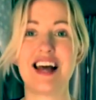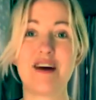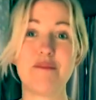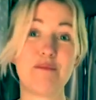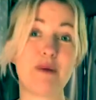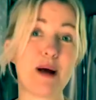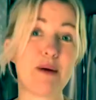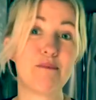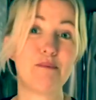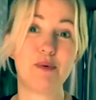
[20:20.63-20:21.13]

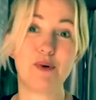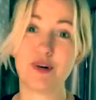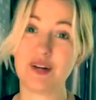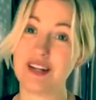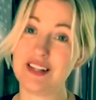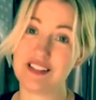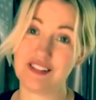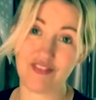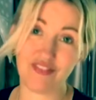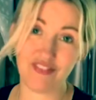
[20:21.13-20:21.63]
my
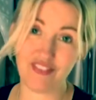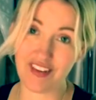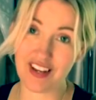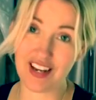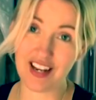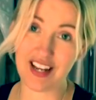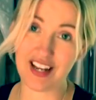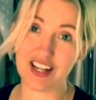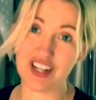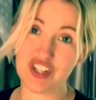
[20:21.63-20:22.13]
book is
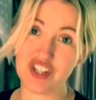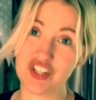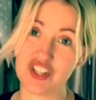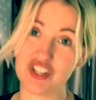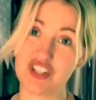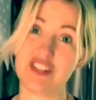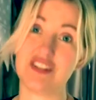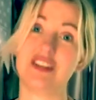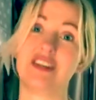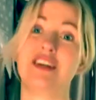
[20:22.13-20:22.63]

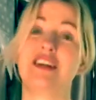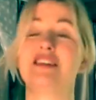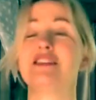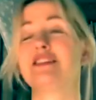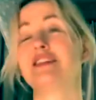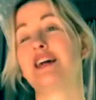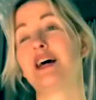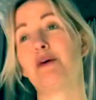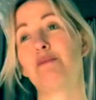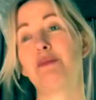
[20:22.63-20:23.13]
finished, it's
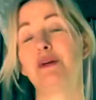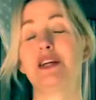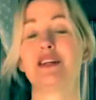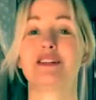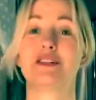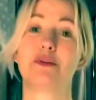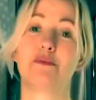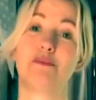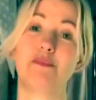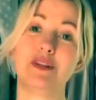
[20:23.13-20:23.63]
now being
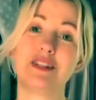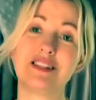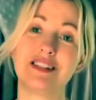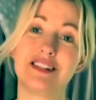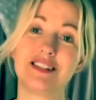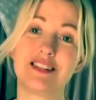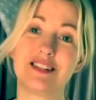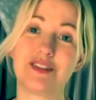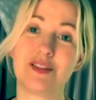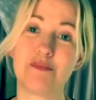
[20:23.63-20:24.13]

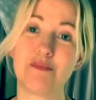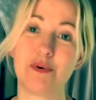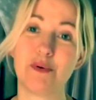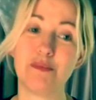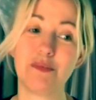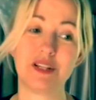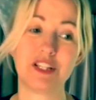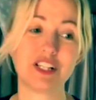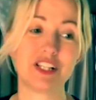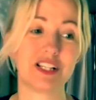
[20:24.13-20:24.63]
submitted to the
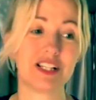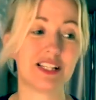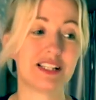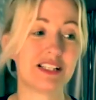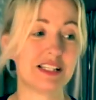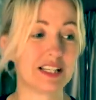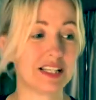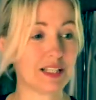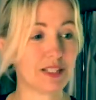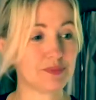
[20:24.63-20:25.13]

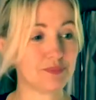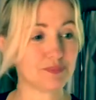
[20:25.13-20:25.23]
publishers.